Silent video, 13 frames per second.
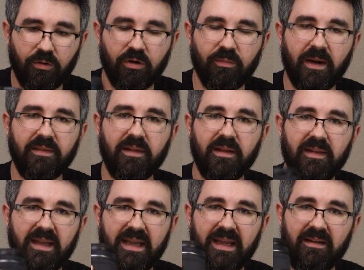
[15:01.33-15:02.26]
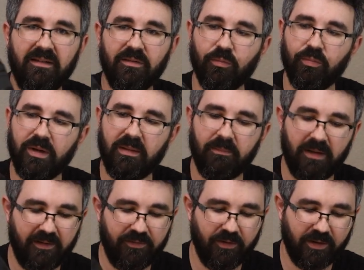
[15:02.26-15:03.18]
or around the end rim
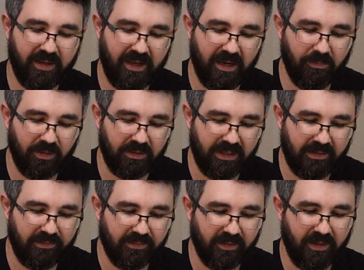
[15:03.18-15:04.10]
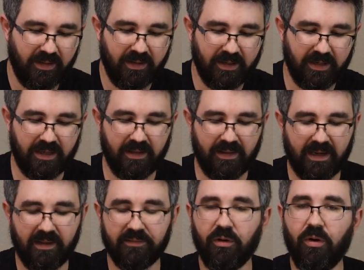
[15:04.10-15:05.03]
of your camera lens. And
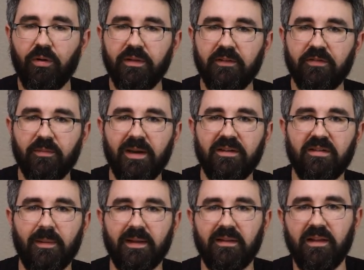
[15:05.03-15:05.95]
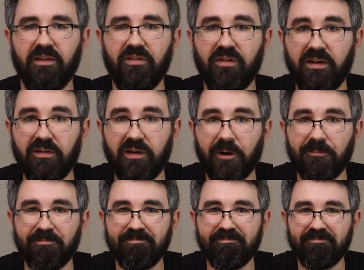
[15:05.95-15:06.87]
that has all the information about the lens you need to know.
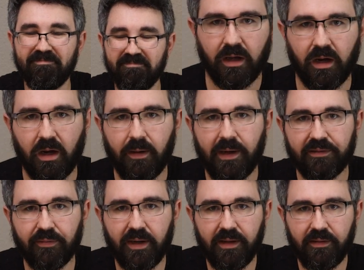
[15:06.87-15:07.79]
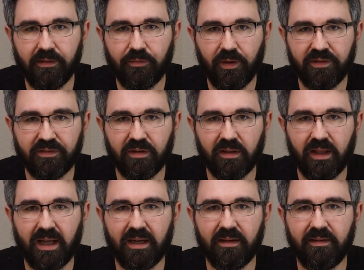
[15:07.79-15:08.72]
All right, so I get this question a
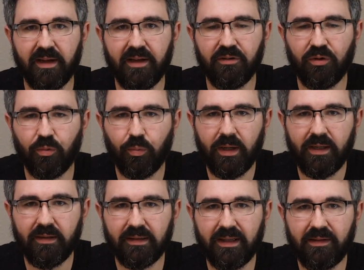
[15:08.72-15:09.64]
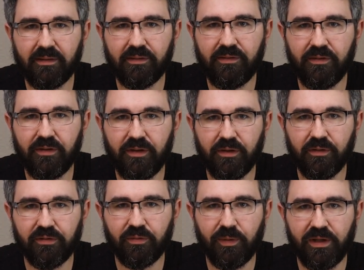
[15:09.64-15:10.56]
lot. Daniel, what lenses do you
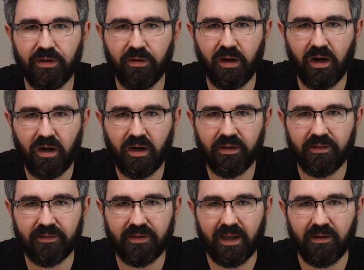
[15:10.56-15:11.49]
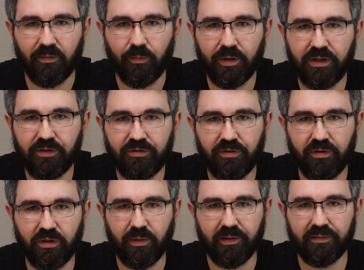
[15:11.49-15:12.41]
use when you're on set? What are you
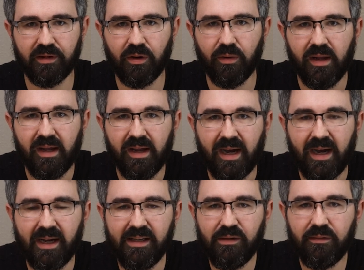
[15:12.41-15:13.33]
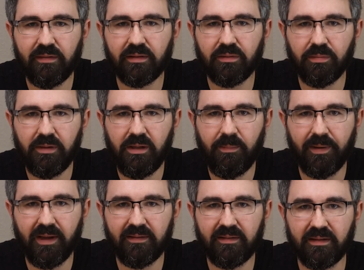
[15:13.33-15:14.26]
shooting with? So I use three
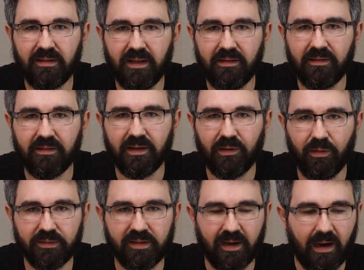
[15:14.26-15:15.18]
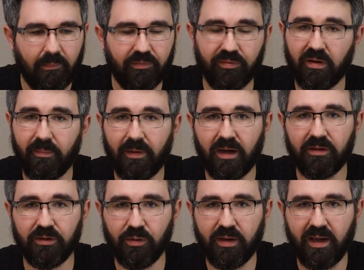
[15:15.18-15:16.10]
basic lenses at all times when I'm on
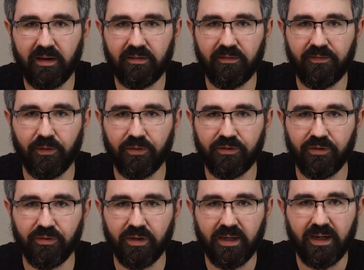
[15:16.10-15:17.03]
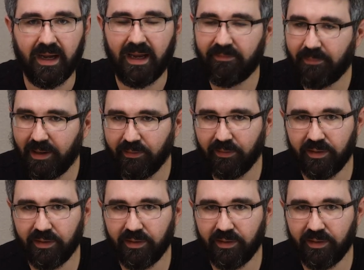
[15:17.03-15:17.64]
a location photo shoot. I have my other